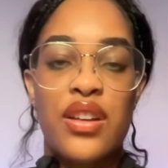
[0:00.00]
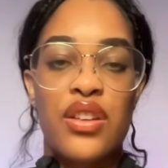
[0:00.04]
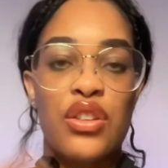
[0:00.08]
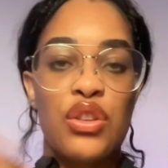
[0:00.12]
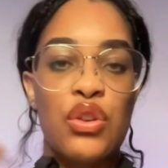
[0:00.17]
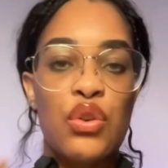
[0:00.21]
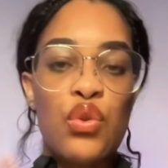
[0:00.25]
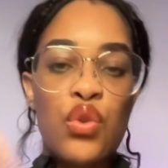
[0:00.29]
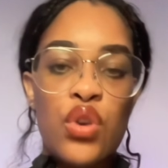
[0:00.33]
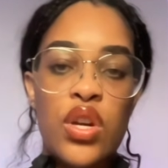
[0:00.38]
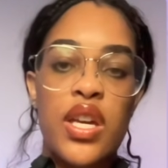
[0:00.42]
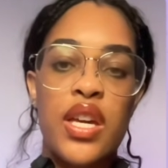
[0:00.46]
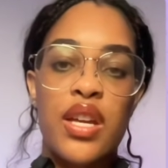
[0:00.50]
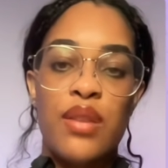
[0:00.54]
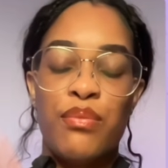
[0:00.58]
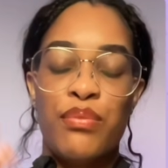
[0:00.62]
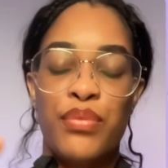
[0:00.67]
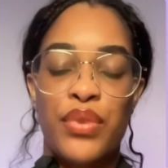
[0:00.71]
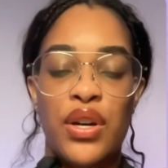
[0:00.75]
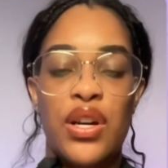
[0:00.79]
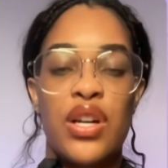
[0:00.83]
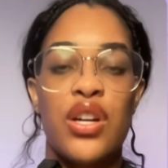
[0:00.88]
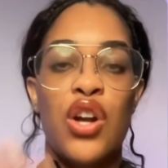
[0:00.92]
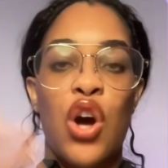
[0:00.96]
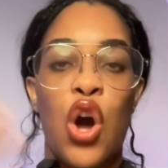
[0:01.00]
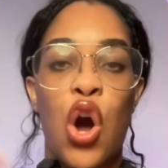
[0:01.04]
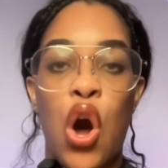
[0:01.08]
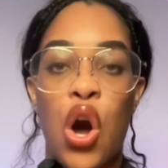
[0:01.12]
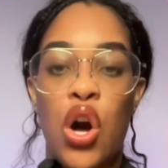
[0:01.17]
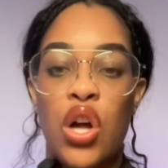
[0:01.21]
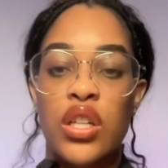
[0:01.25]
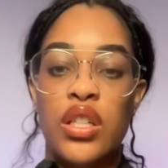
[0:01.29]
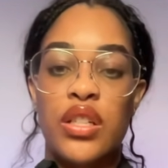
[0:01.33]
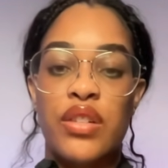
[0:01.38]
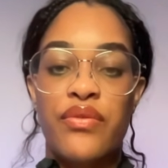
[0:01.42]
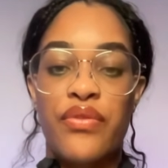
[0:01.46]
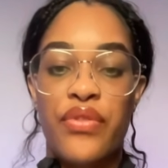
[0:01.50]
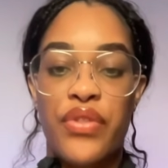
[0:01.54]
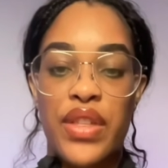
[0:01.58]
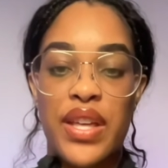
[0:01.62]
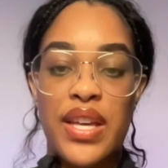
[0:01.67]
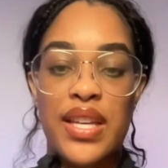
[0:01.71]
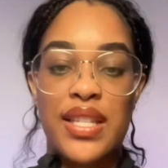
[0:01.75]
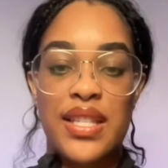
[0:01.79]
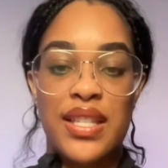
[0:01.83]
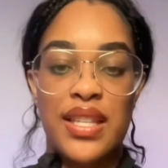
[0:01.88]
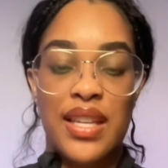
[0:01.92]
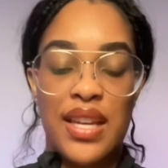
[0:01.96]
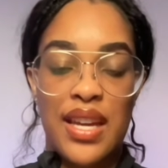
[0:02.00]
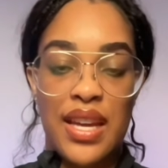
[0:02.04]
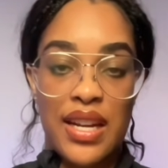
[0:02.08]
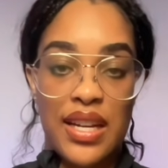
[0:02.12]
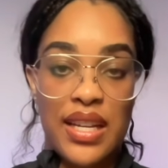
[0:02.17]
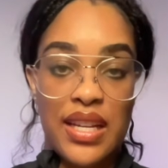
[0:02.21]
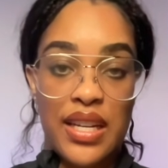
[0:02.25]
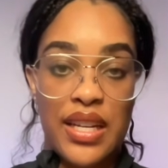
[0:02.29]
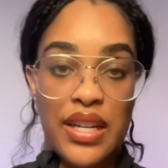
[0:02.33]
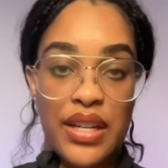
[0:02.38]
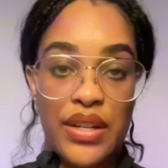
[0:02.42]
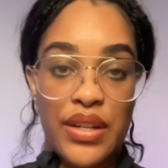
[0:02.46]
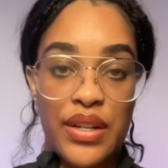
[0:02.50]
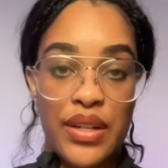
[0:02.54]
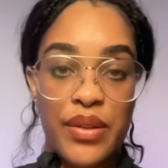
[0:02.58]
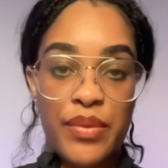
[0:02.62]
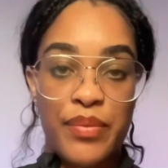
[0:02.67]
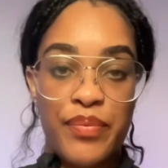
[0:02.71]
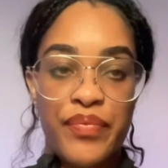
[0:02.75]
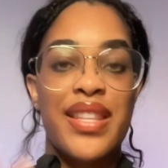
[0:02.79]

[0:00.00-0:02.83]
You can put all of this in here,